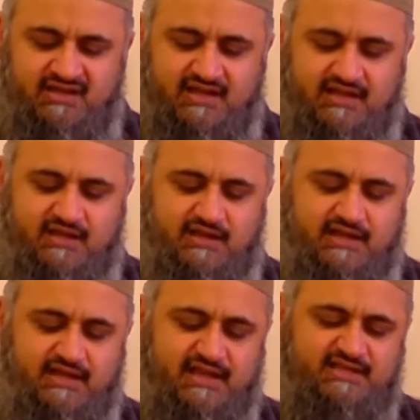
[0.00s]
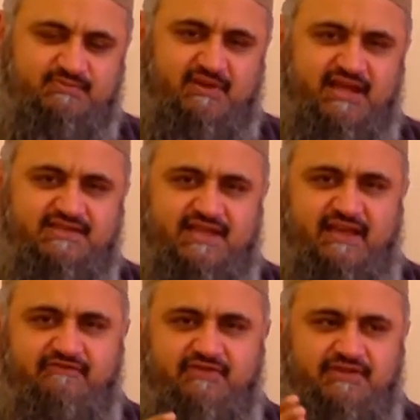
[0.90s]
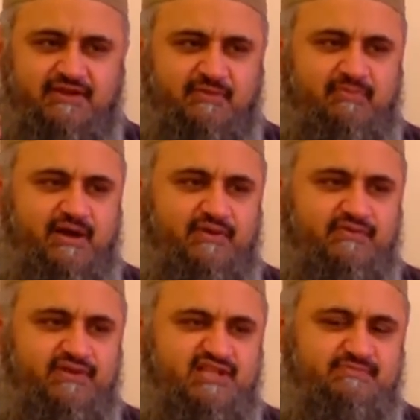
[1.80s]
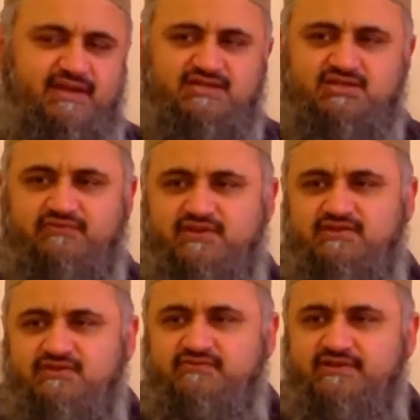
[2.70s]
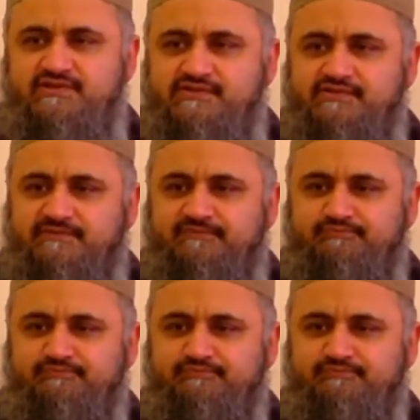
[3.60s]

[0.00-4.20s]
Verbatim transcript: it, it explains everything about the expansion of the universe